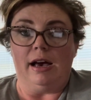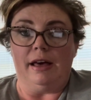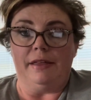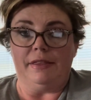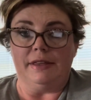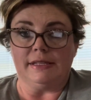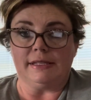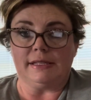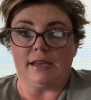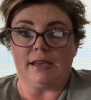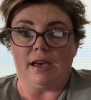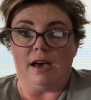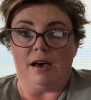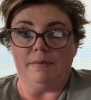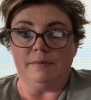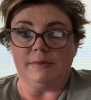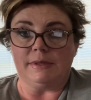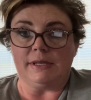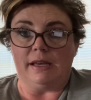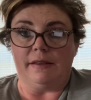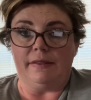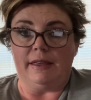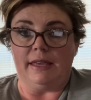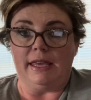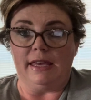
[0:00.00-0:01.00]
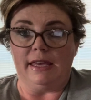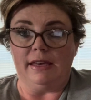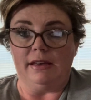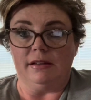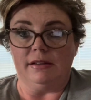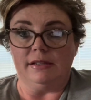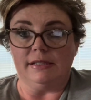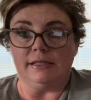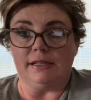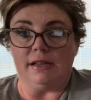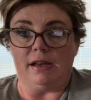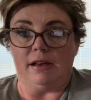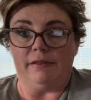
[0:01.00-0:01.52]
This comes on the
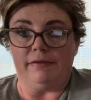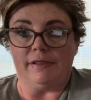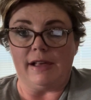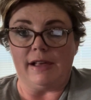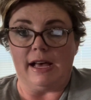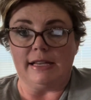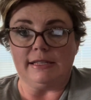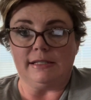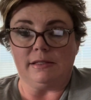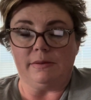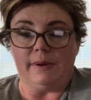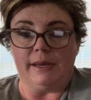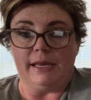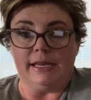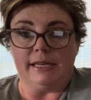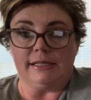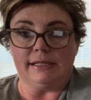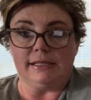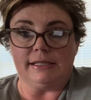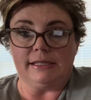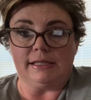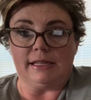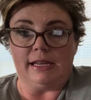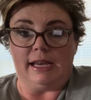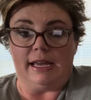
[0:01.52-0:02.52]
heels of last week's